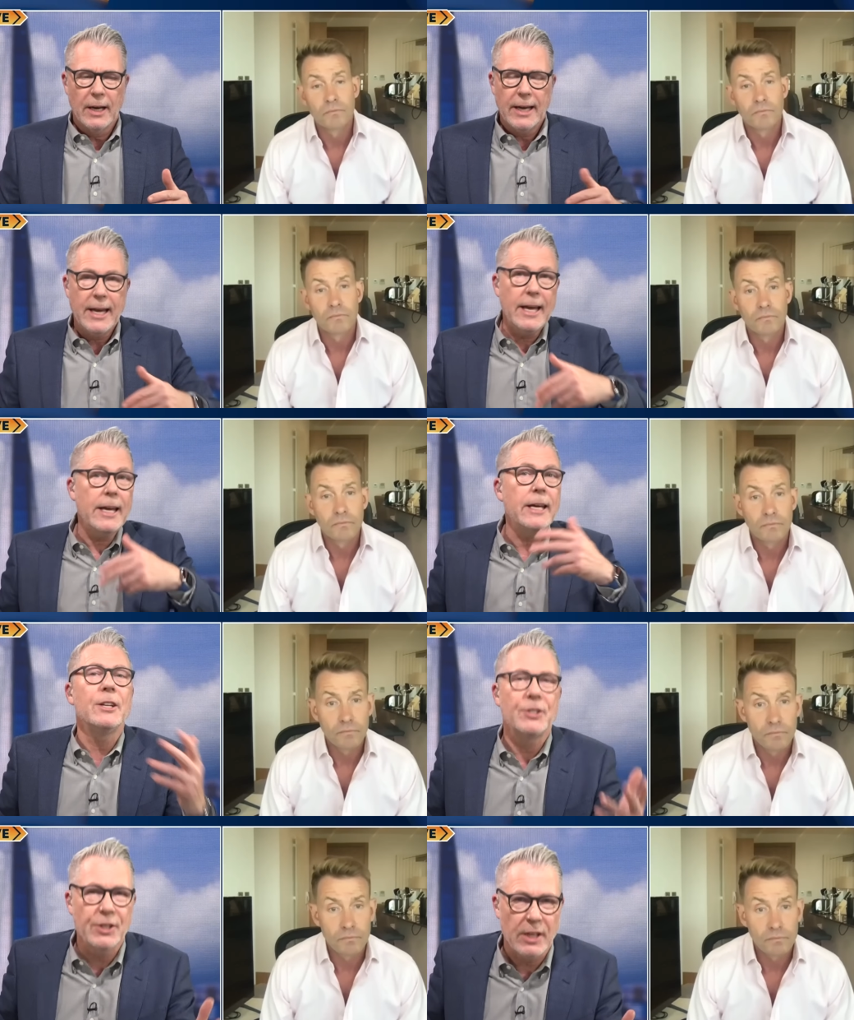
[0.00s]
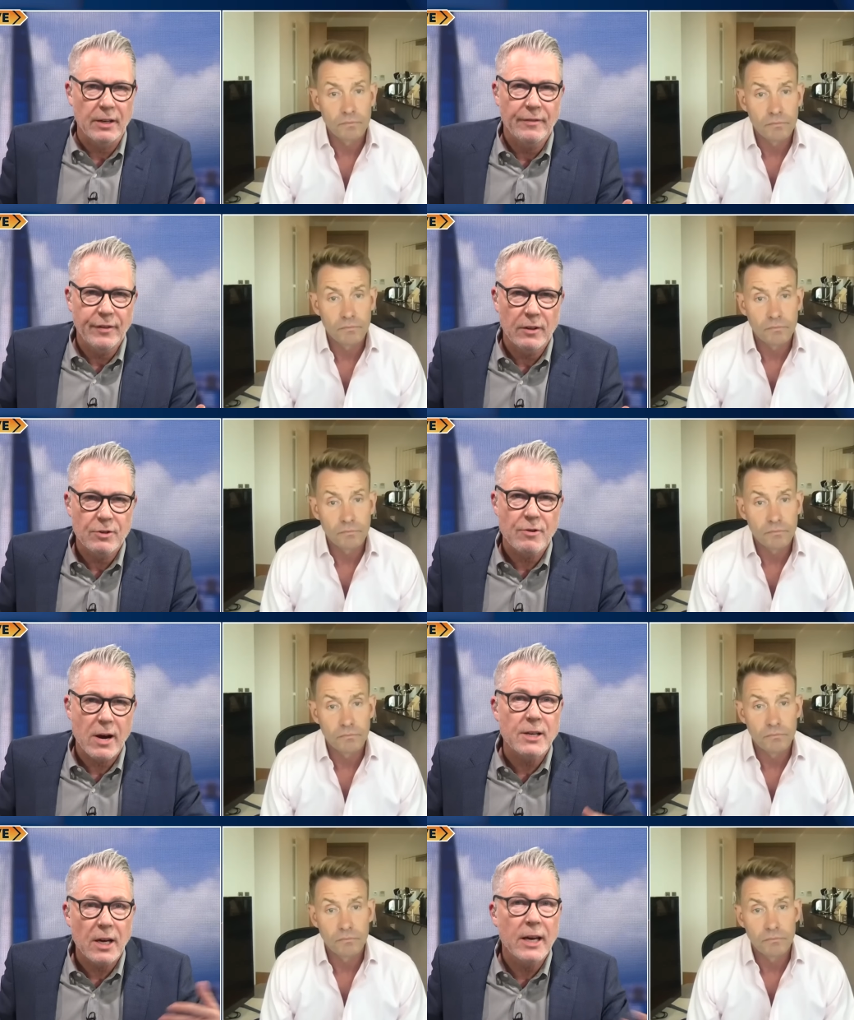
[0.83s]
Speaker 1: he is the
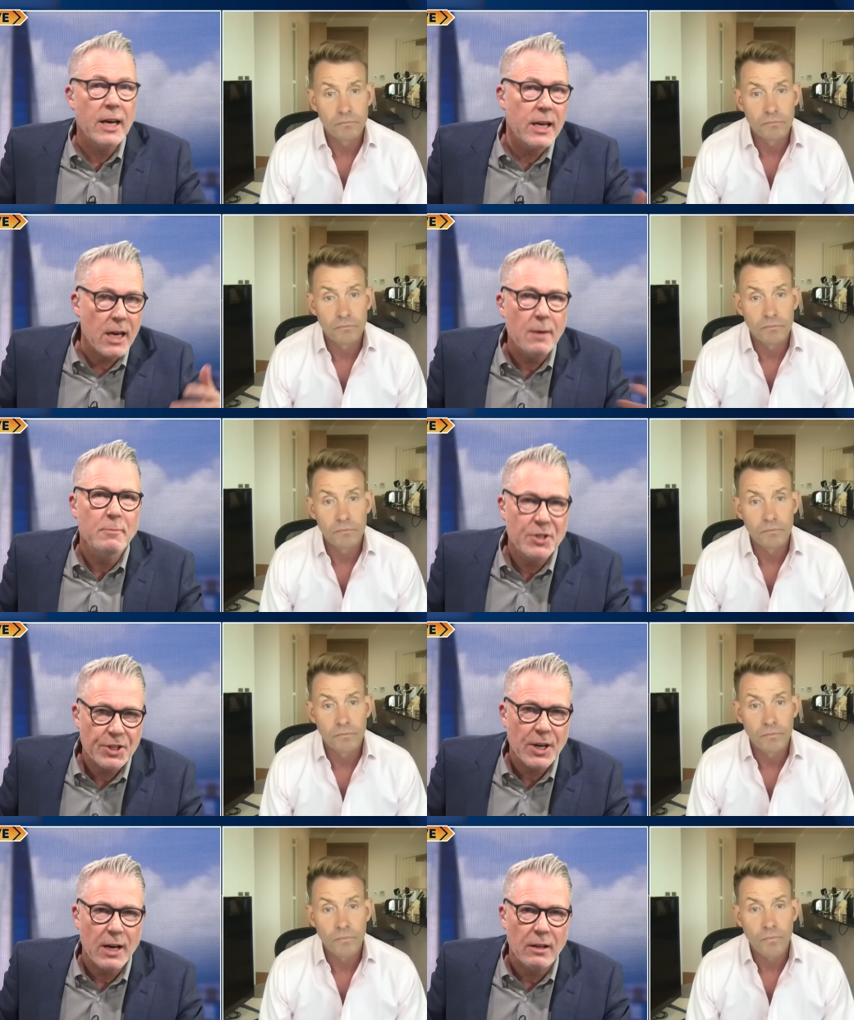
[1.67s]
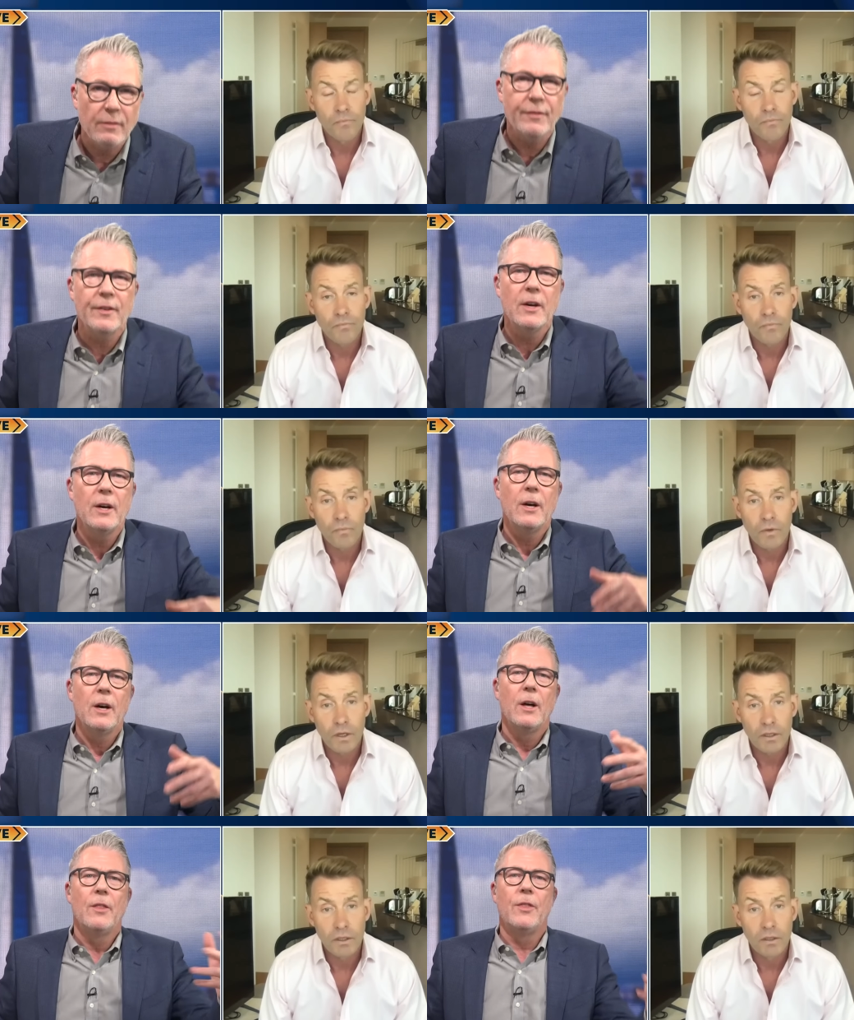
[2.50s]
infiltrator, he himself,
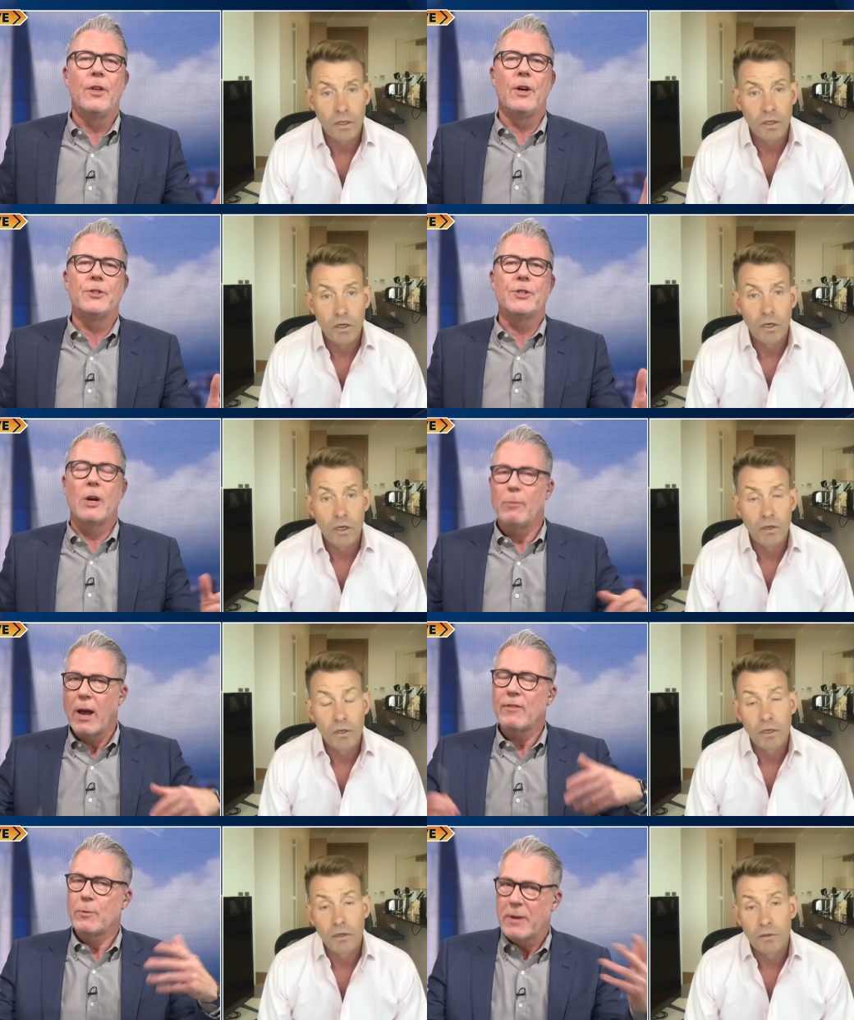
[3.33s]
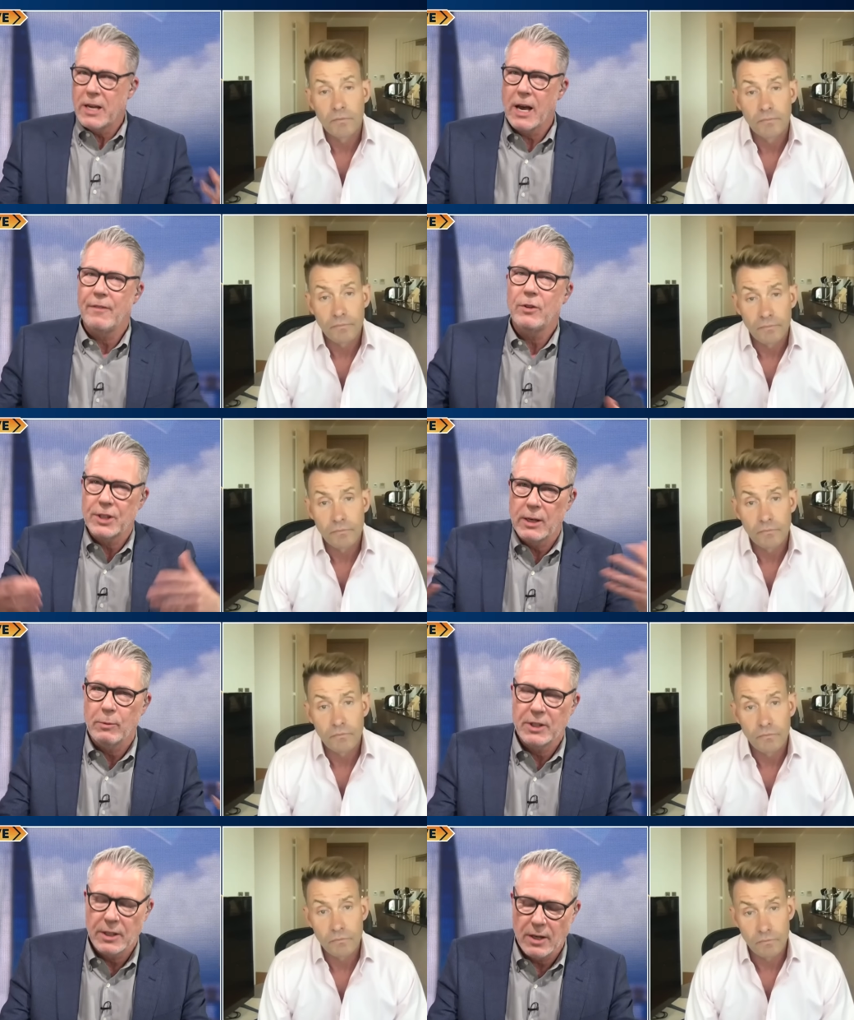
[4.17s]
that, and we have to be careful because
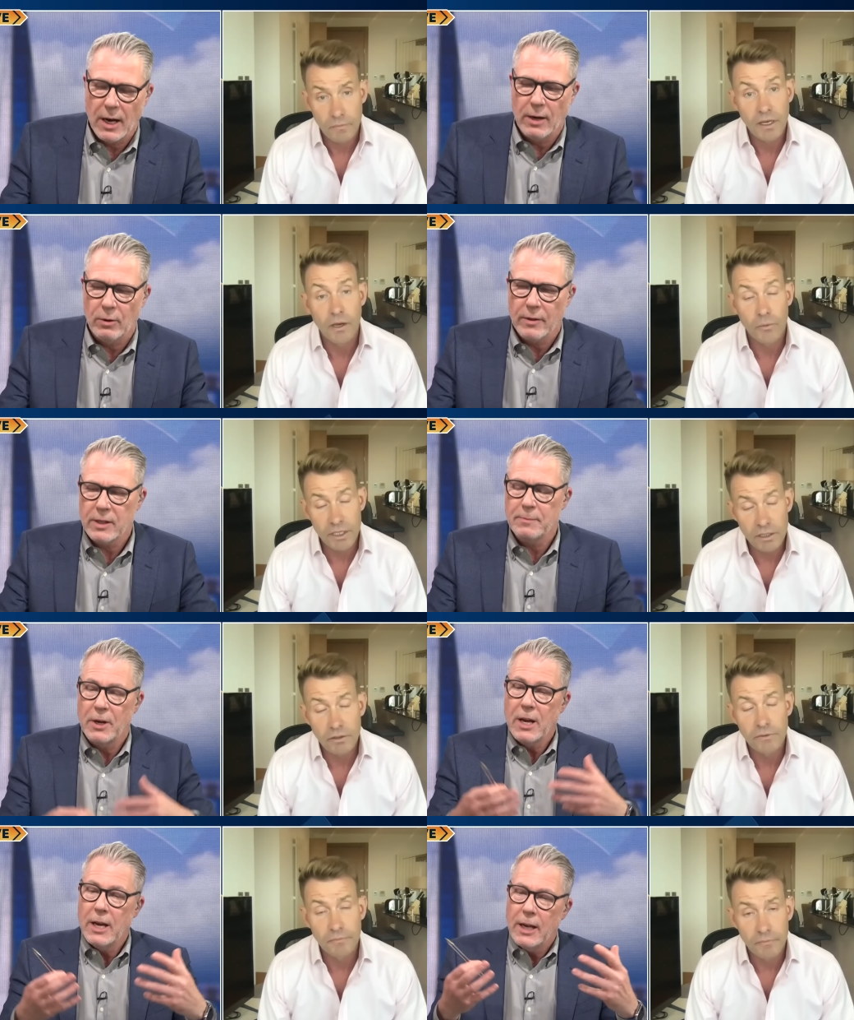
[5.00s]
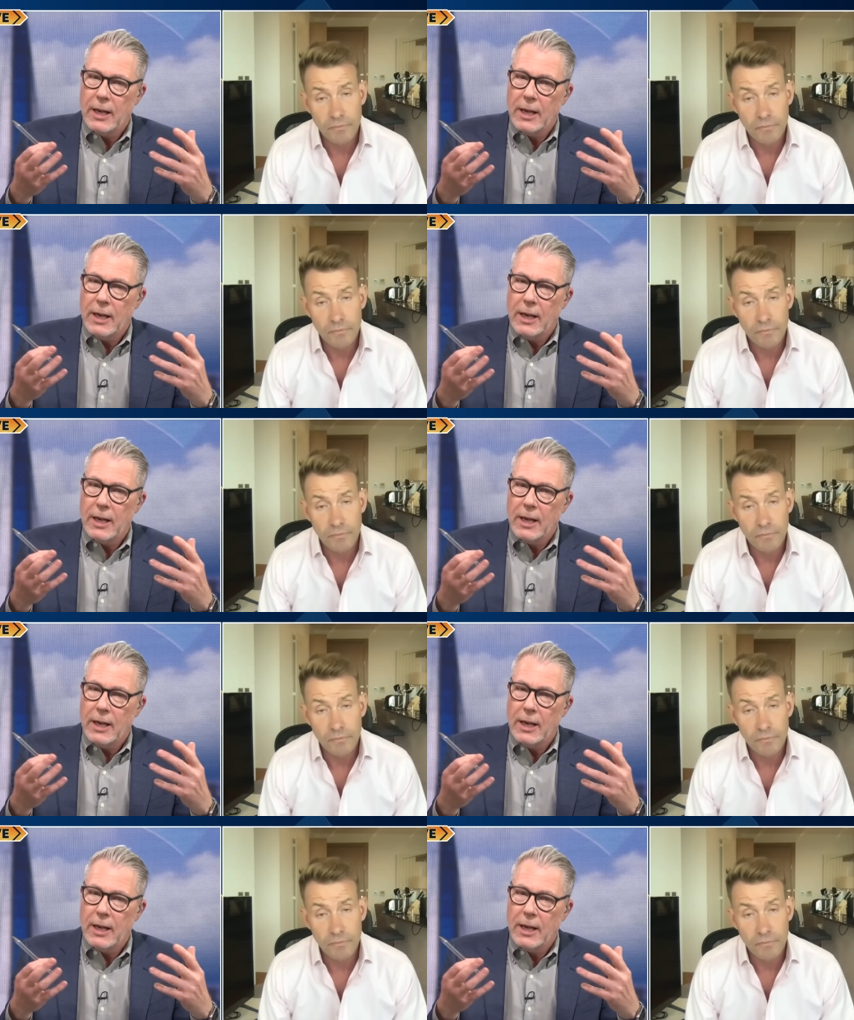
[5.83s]
he would deny all of this, but